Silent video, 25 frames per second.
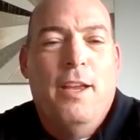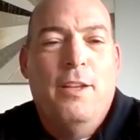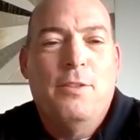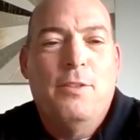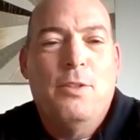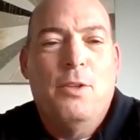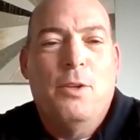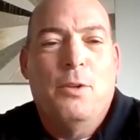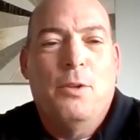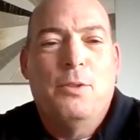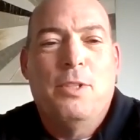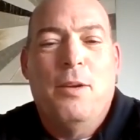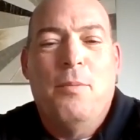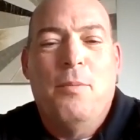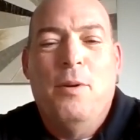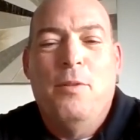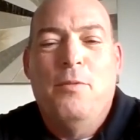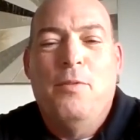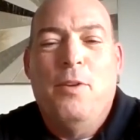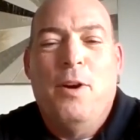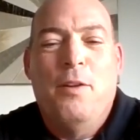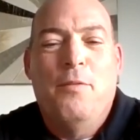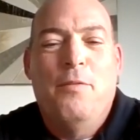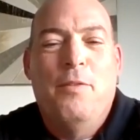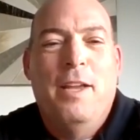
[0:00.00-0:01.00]
And so some
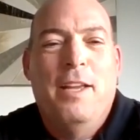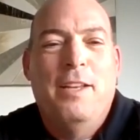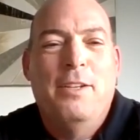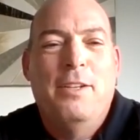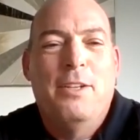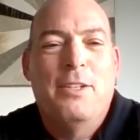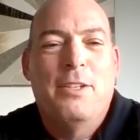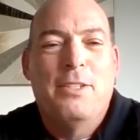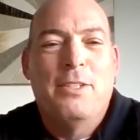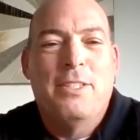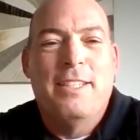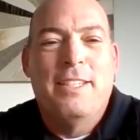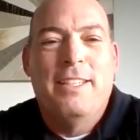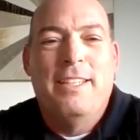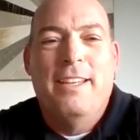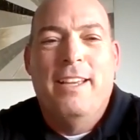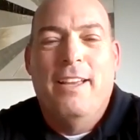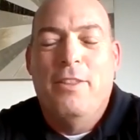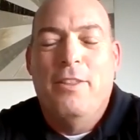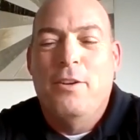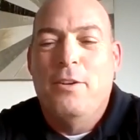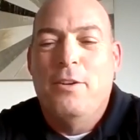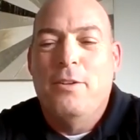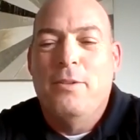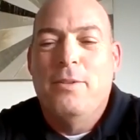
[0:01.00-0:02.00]
of our vendors and
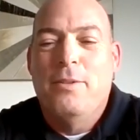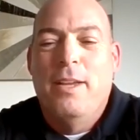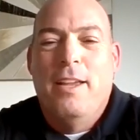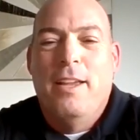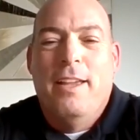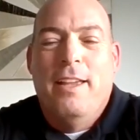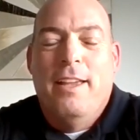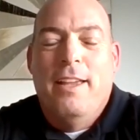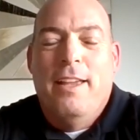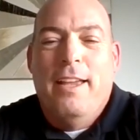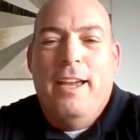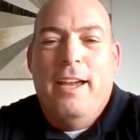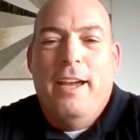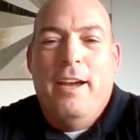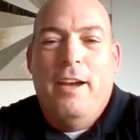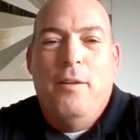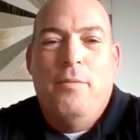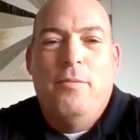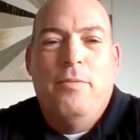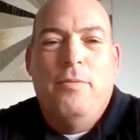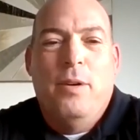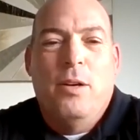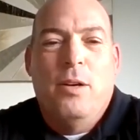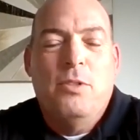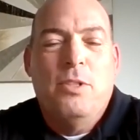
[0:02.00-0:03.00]
other
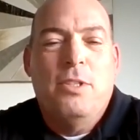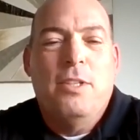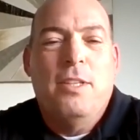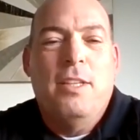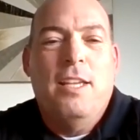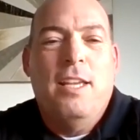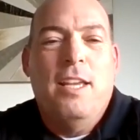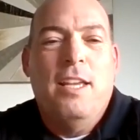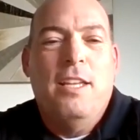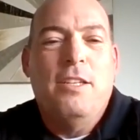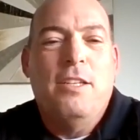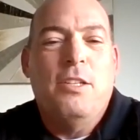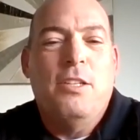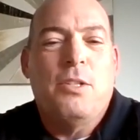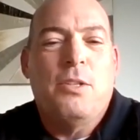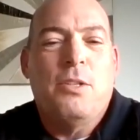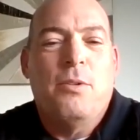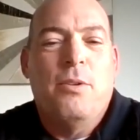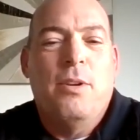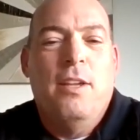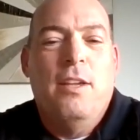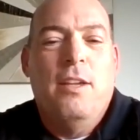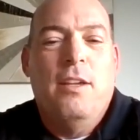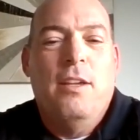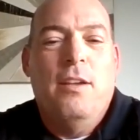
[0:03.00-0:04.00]
folks in the
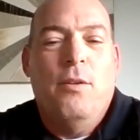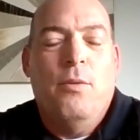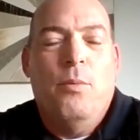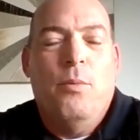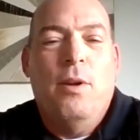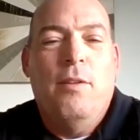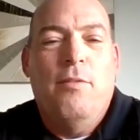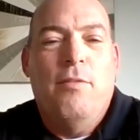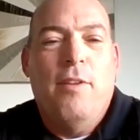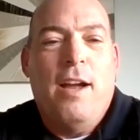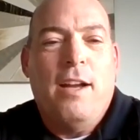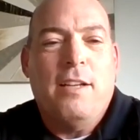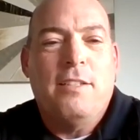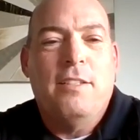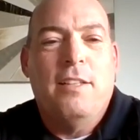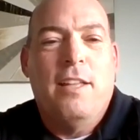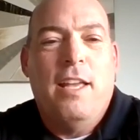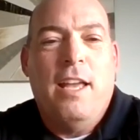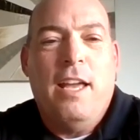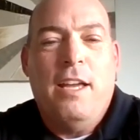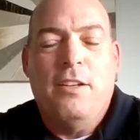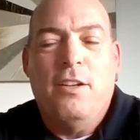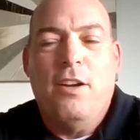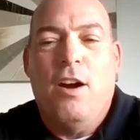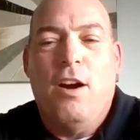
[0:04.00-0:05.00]
industry, we've
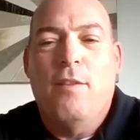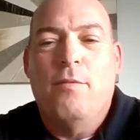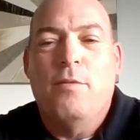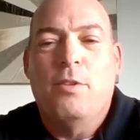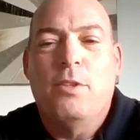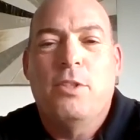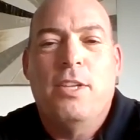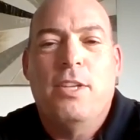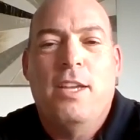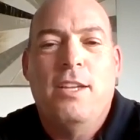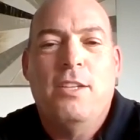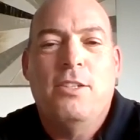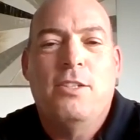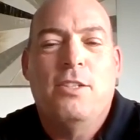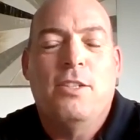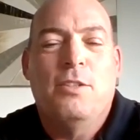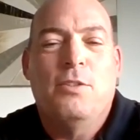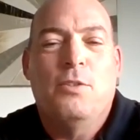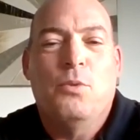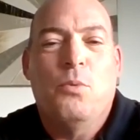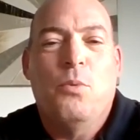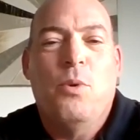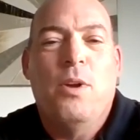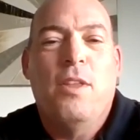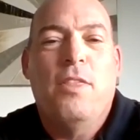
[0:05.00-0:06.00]
actually had
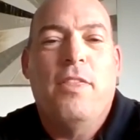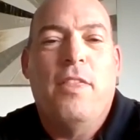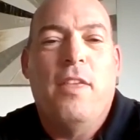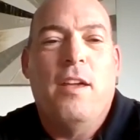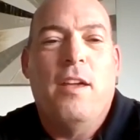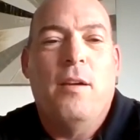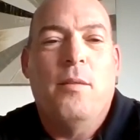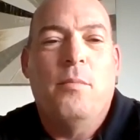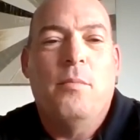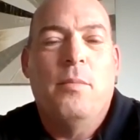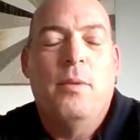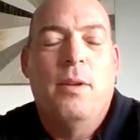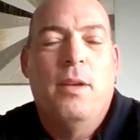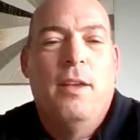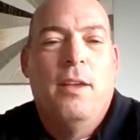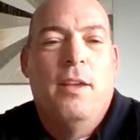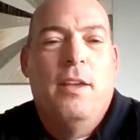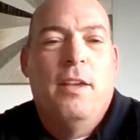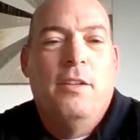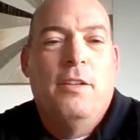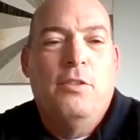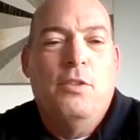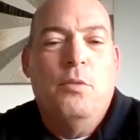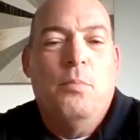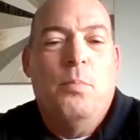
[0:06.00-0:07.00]
conversations with them
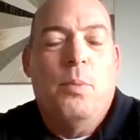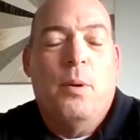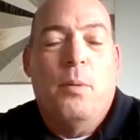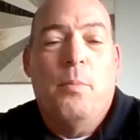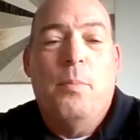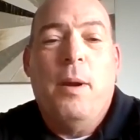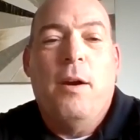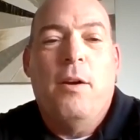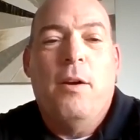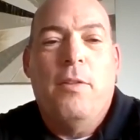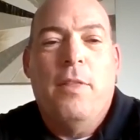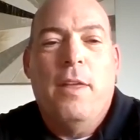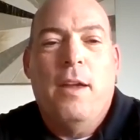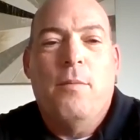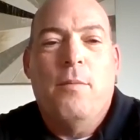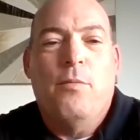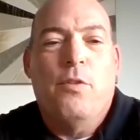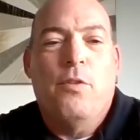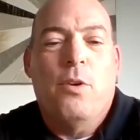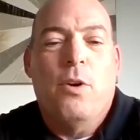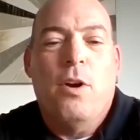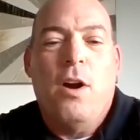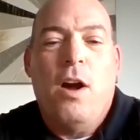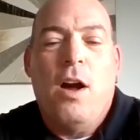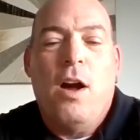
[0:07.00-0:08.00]
to prepare them
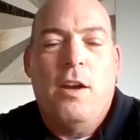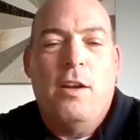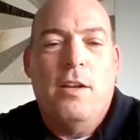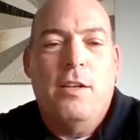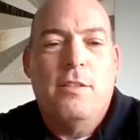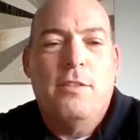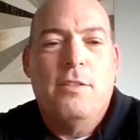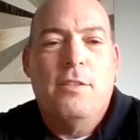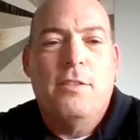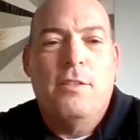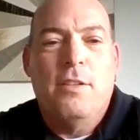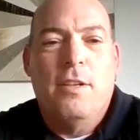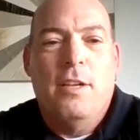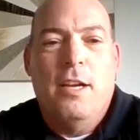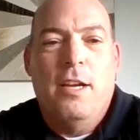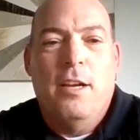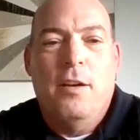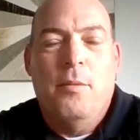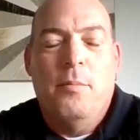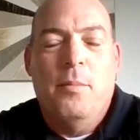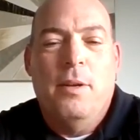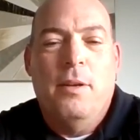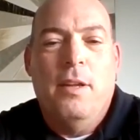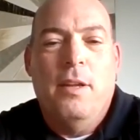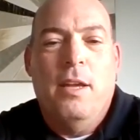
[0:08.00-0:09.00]
for audits
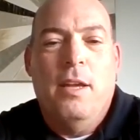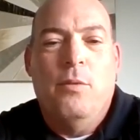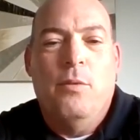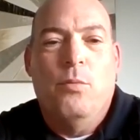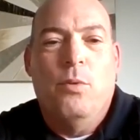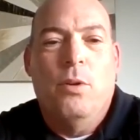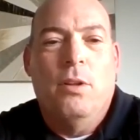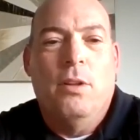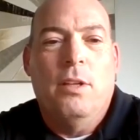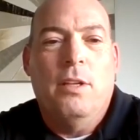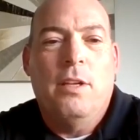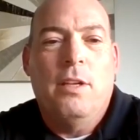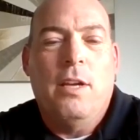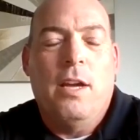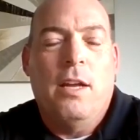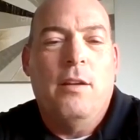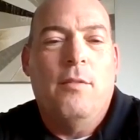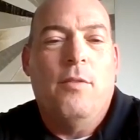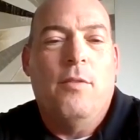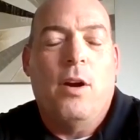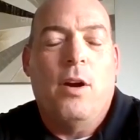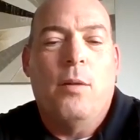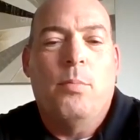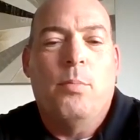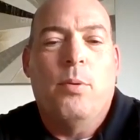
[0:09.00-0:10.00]
and really kind
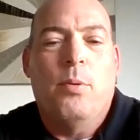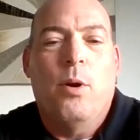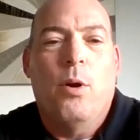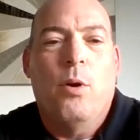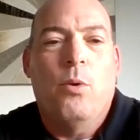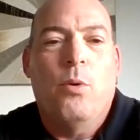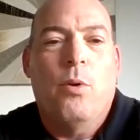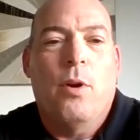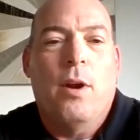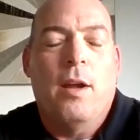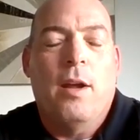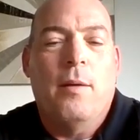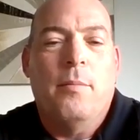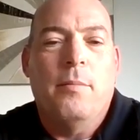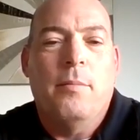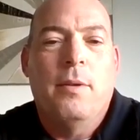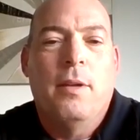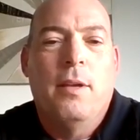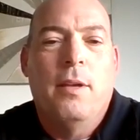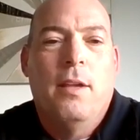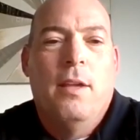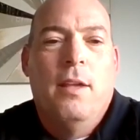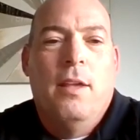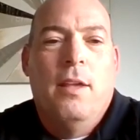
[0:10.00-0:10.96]
of our program.